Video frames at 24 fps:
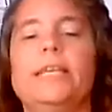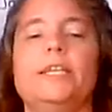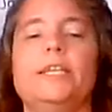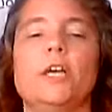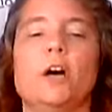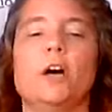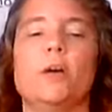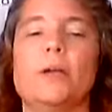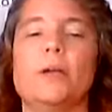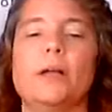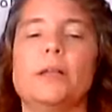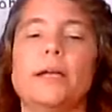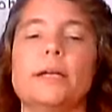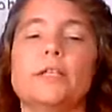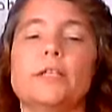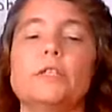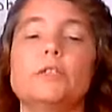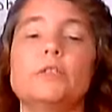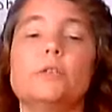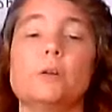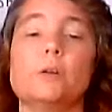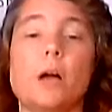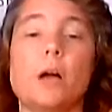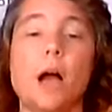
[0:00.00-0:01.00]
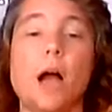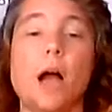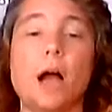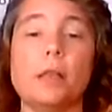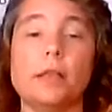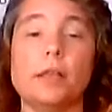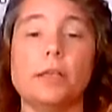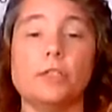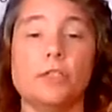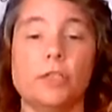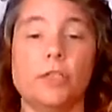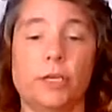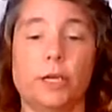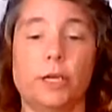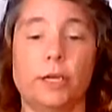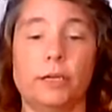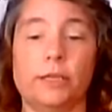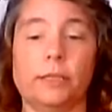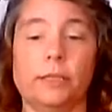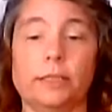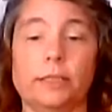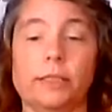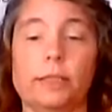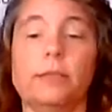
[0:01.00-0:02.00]
Now, Electoral College
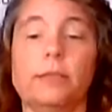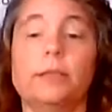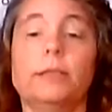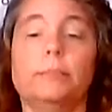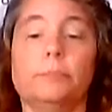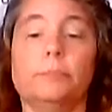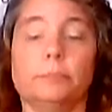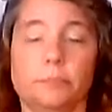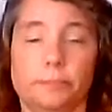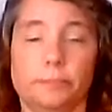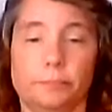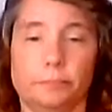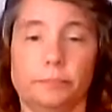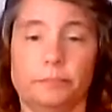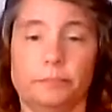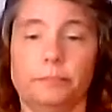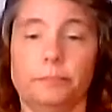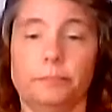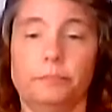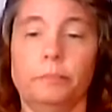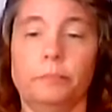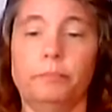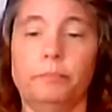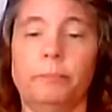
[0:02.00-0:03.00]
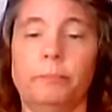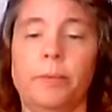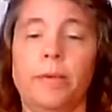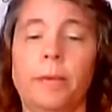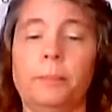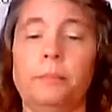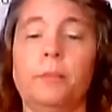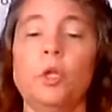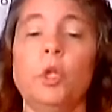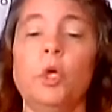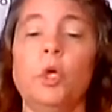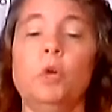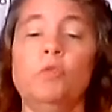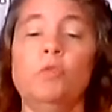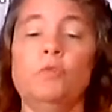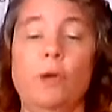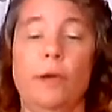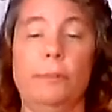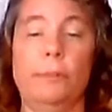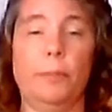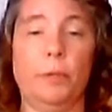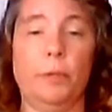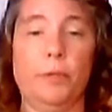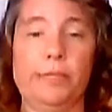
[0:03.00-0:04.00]
is people who
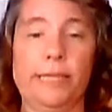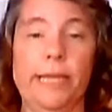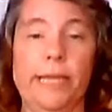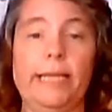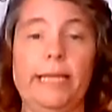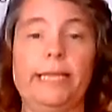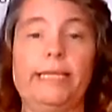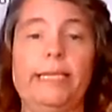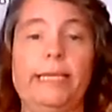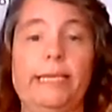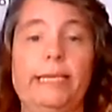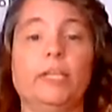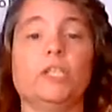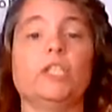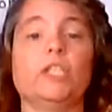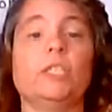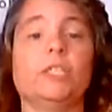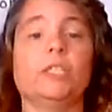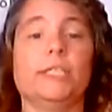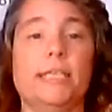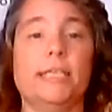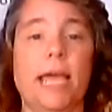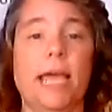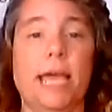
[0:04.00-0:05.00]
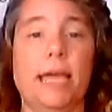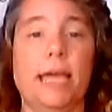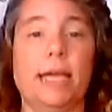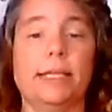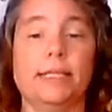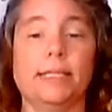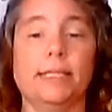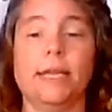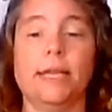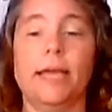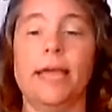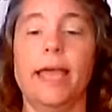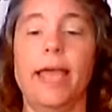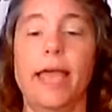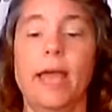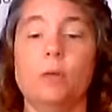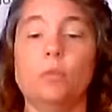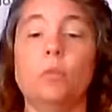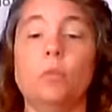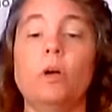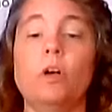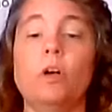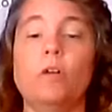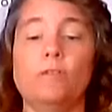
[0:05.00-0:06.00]
represent each state
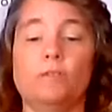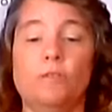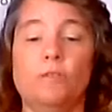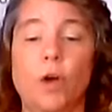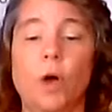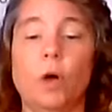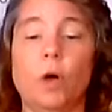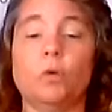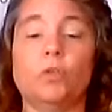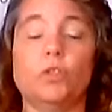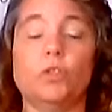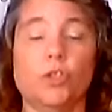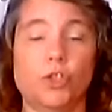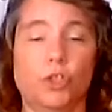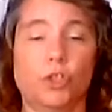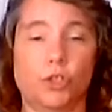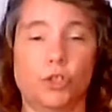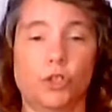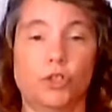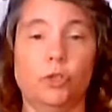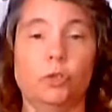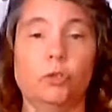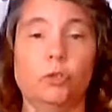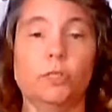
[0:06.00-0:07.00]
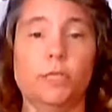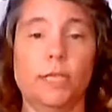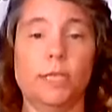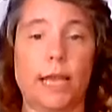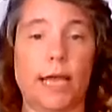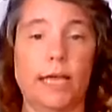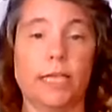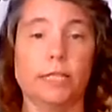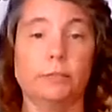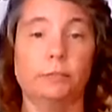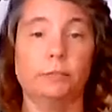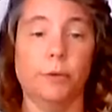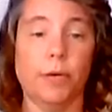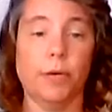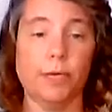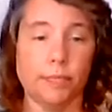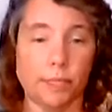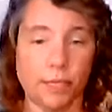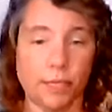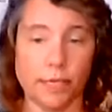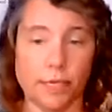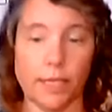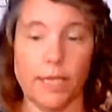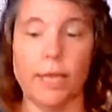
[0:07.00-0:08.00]
and will vote to choose the next
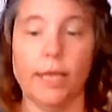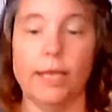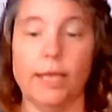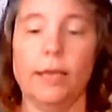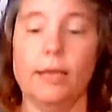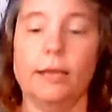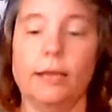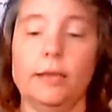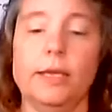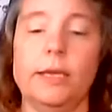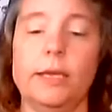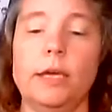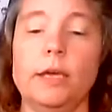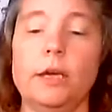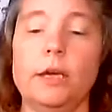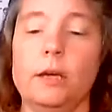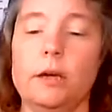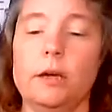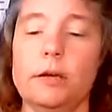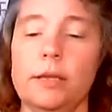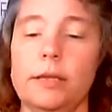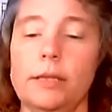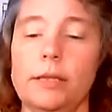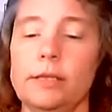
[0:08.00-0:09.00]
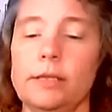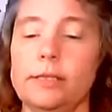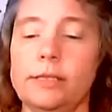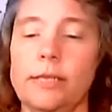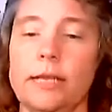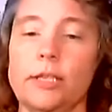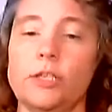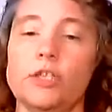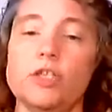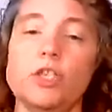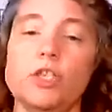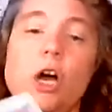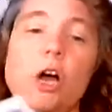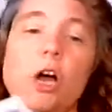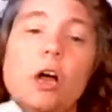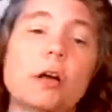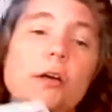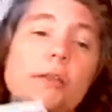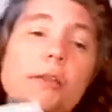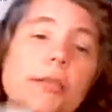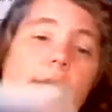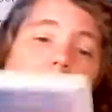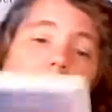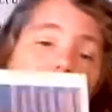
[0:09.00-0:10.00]
president. And here is the
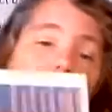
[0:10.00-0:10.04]
chart that